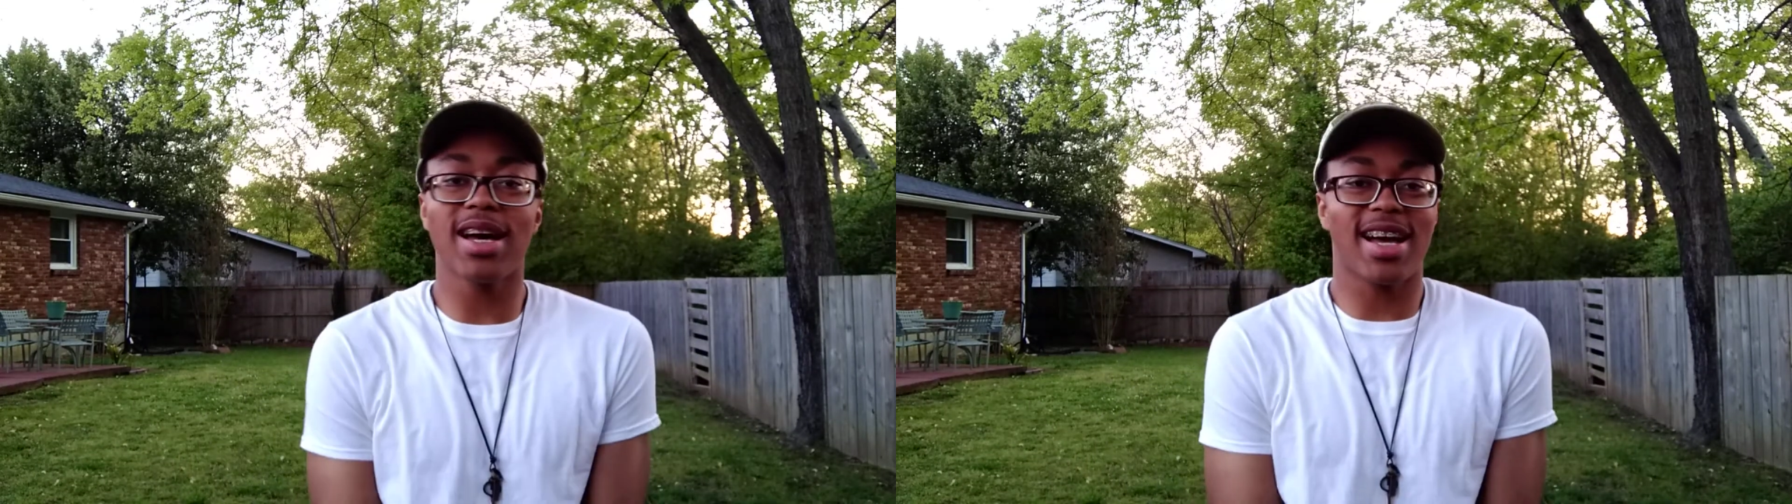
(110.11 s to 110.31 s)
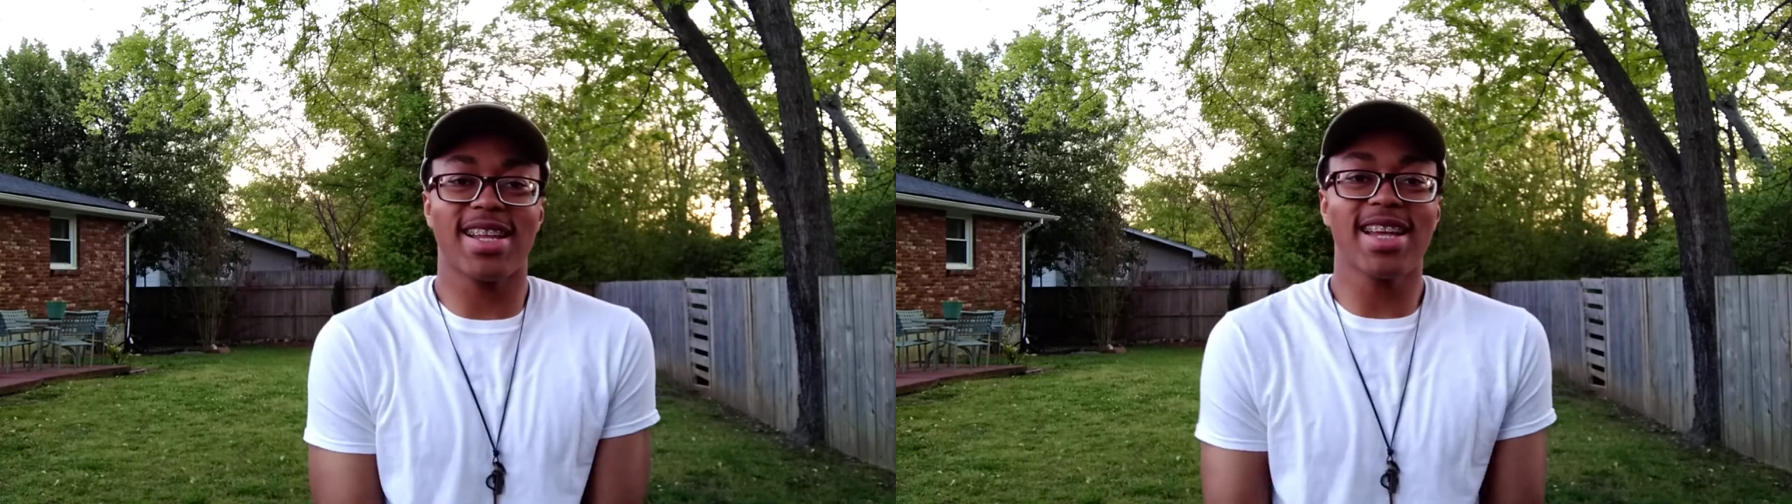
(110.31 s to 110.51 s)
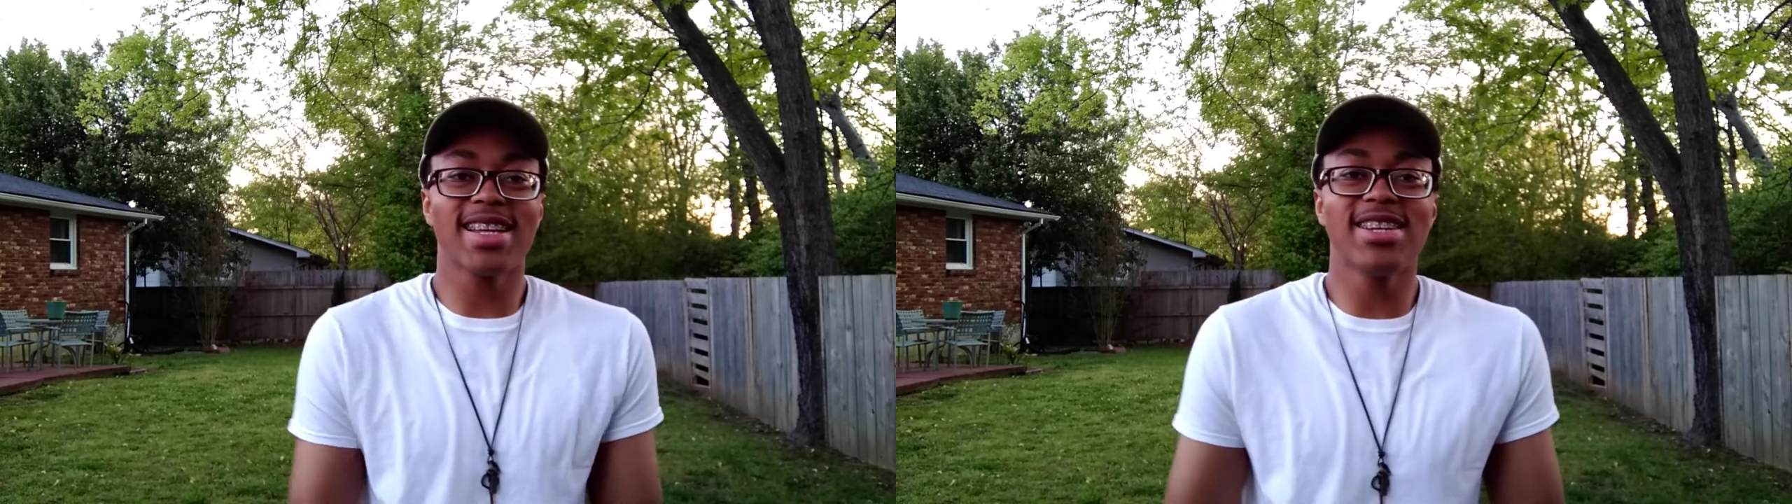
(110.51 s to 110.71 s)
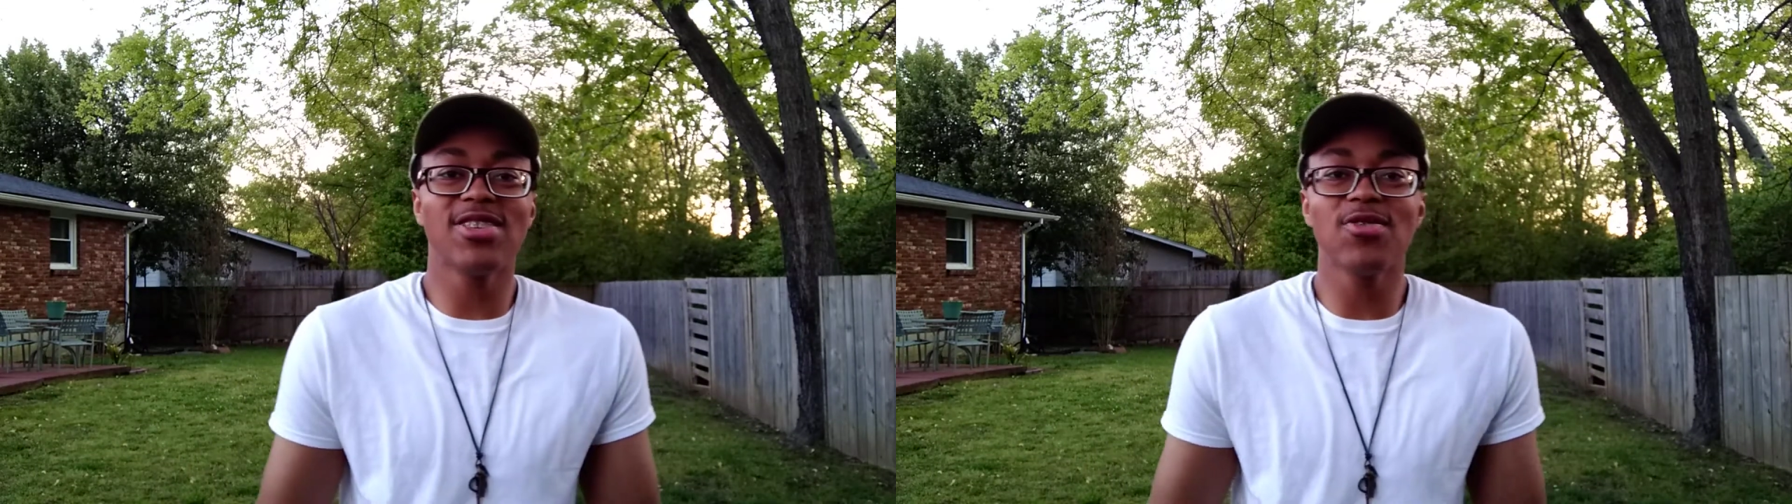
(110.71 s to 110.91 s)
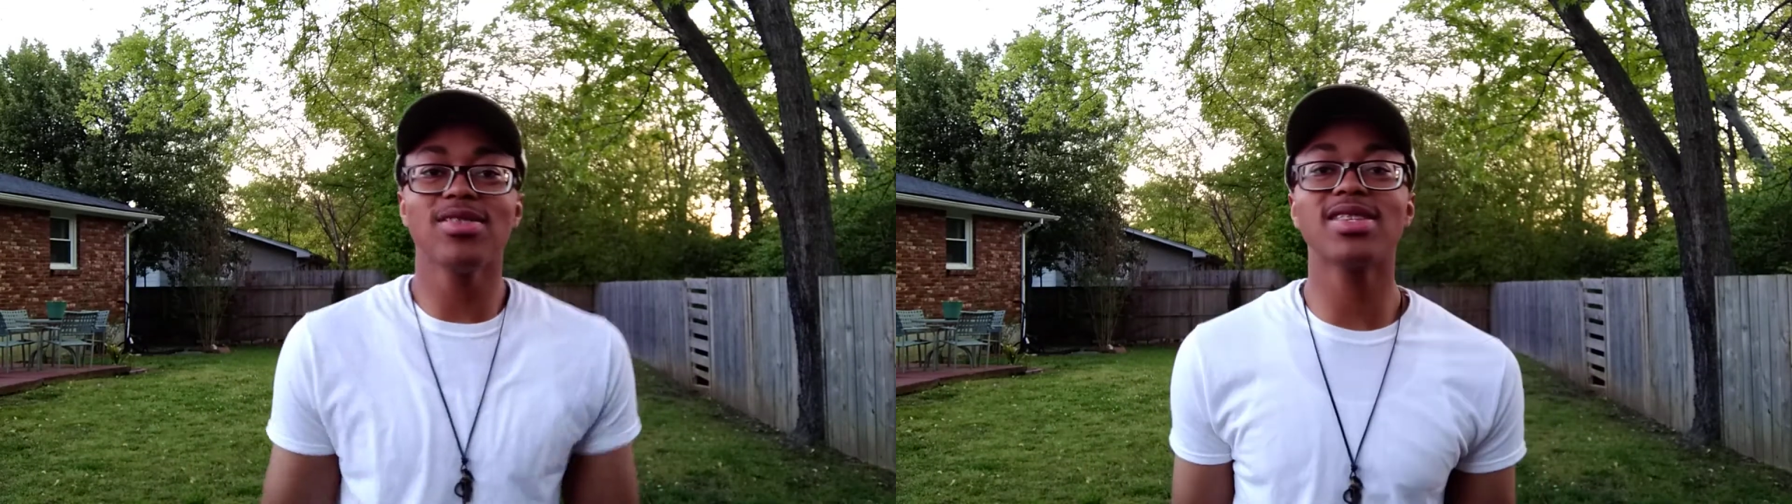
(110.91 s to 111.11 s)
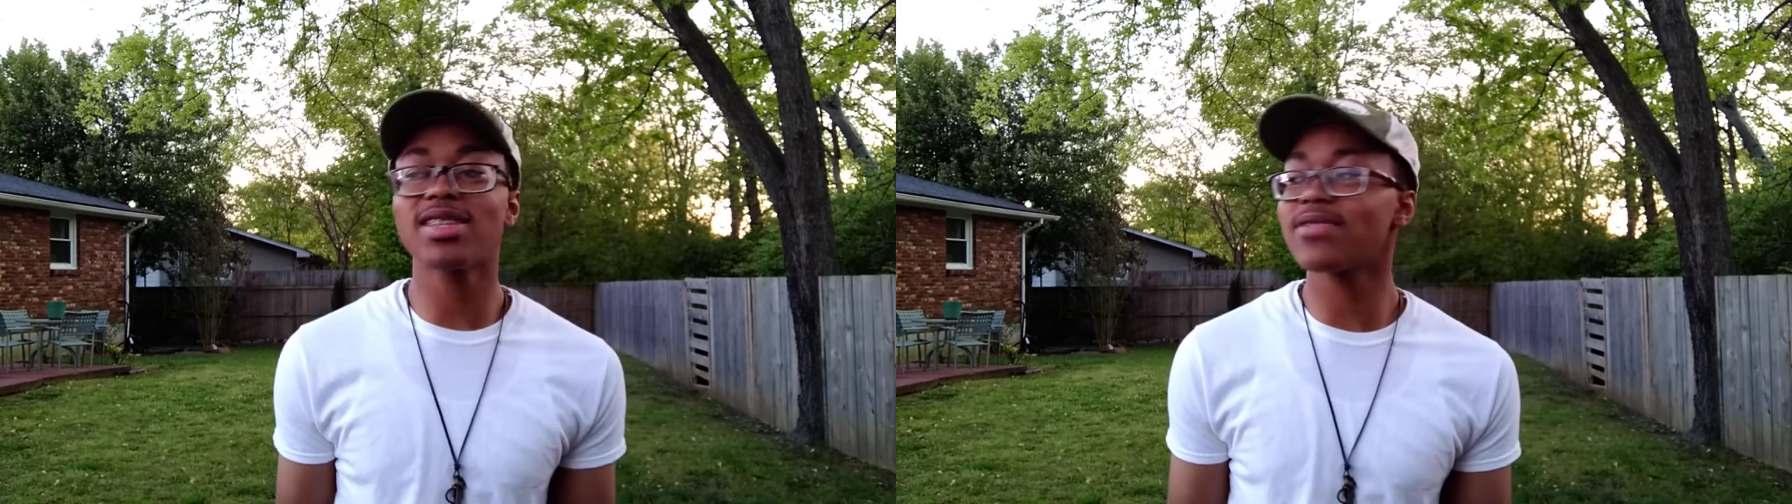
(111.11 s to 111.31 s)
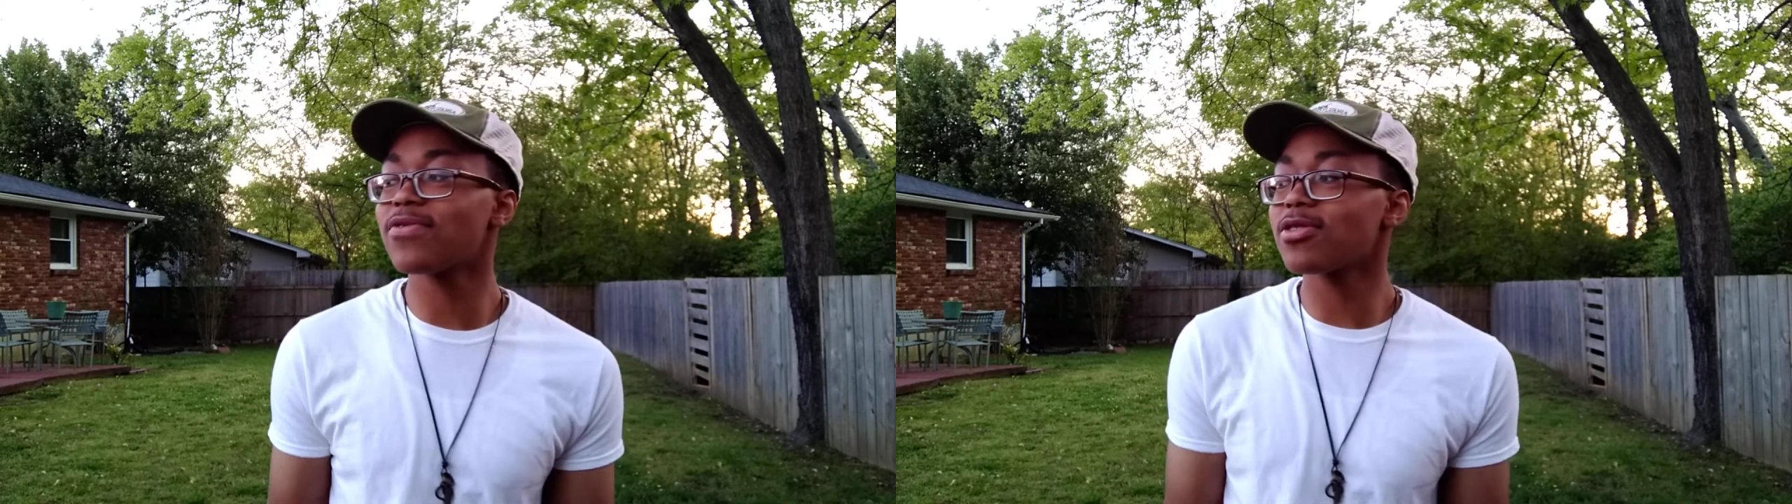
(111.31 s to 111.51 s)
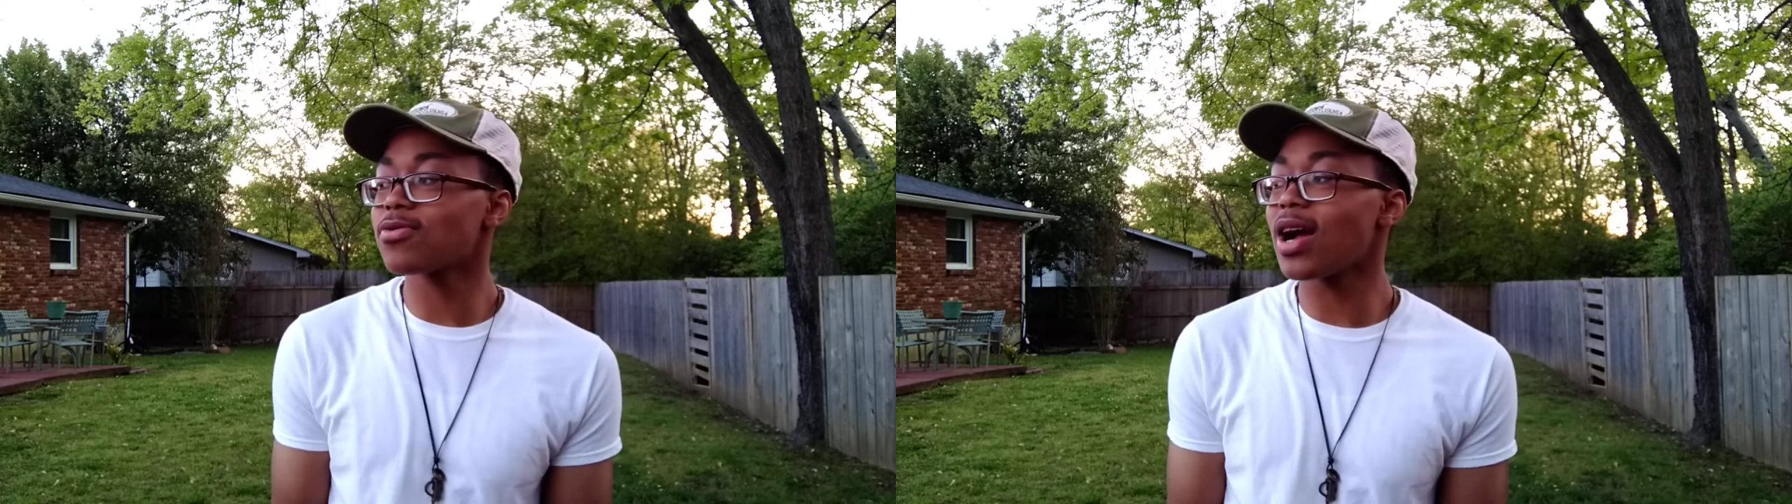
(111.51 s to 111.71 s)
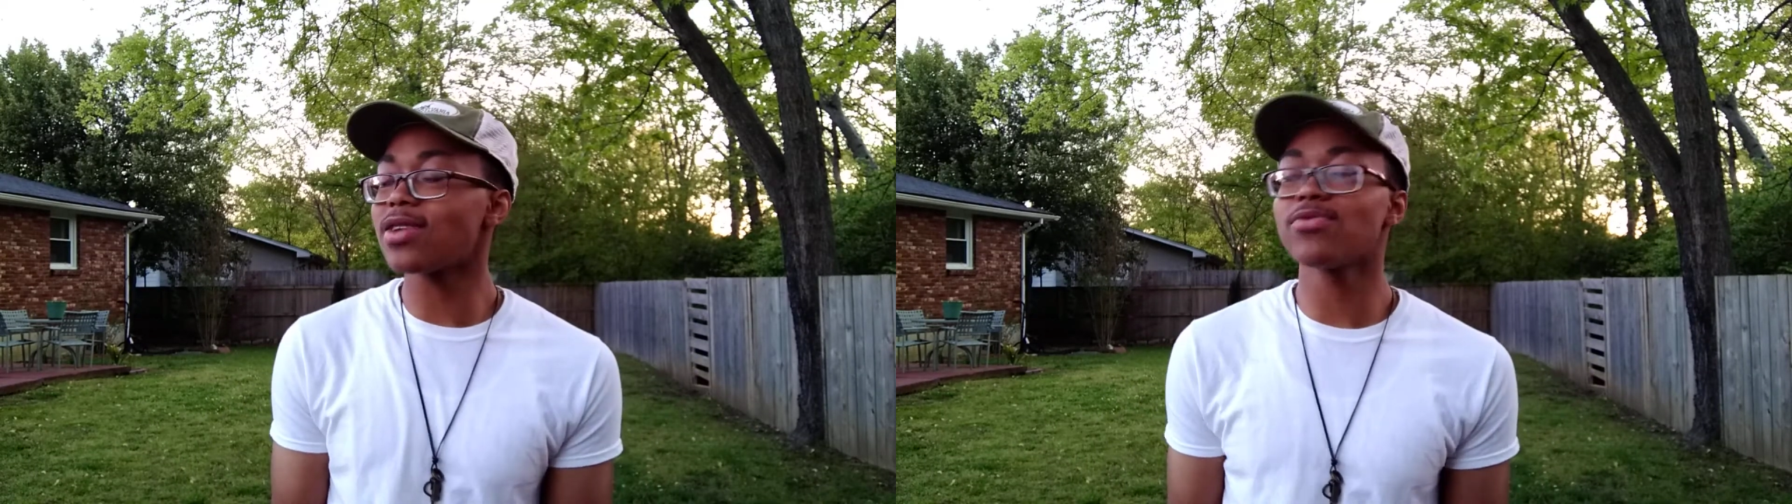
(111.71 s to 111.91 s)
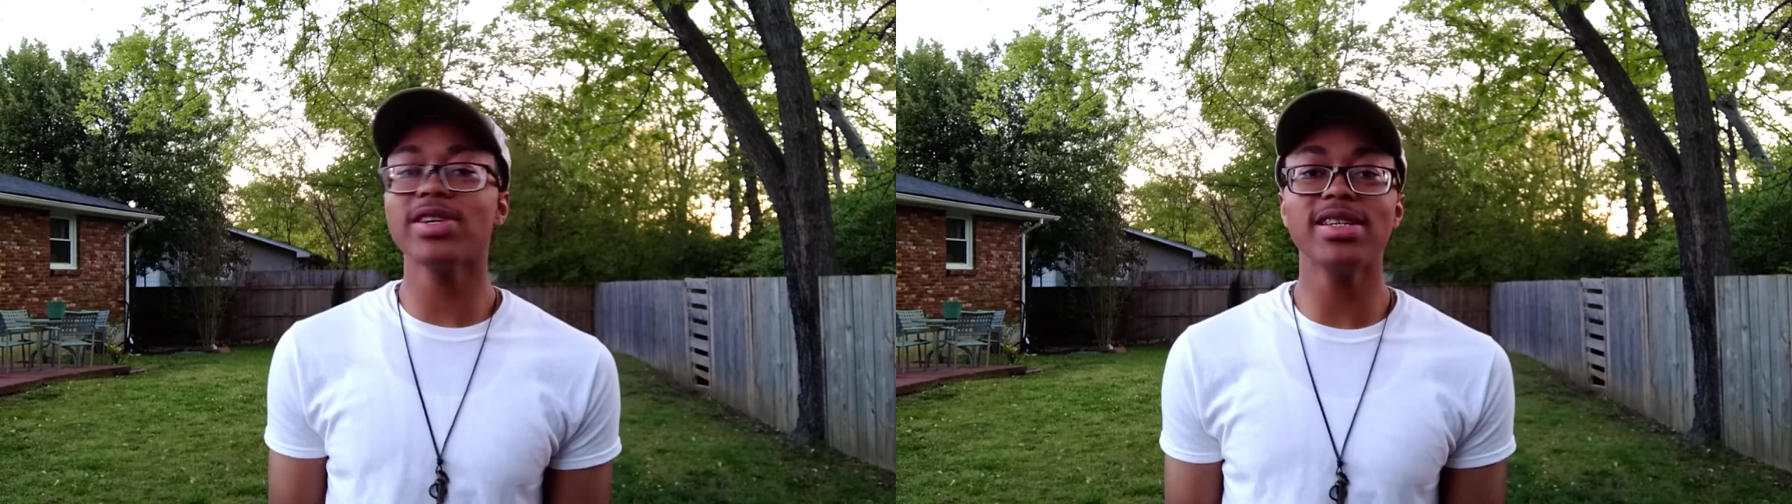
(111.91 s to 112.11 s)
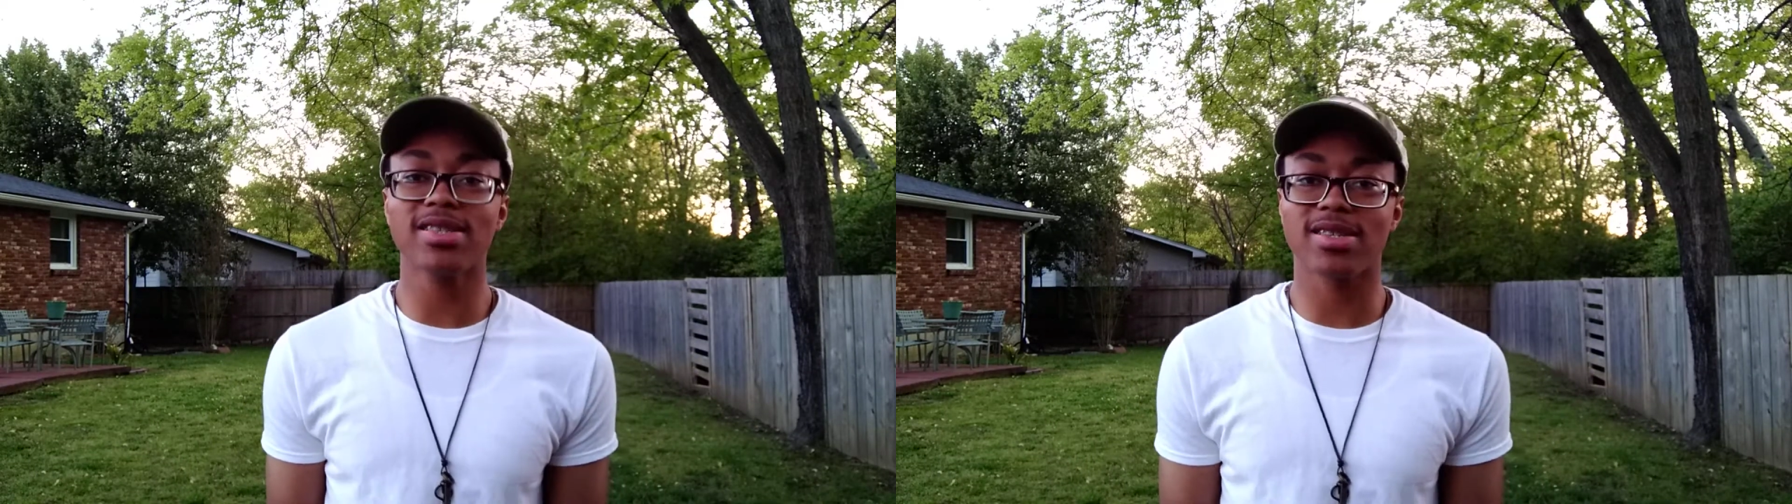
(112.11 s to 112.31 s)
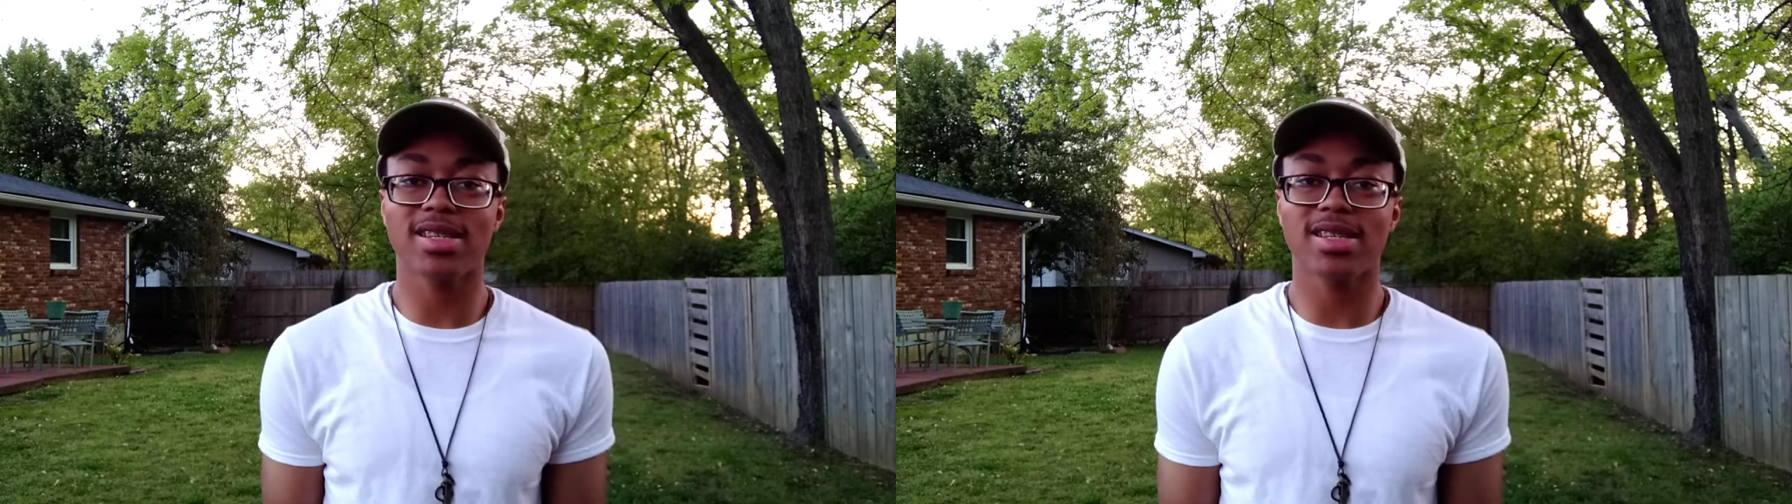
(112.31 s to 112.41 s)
I didn't do anything for the right reason.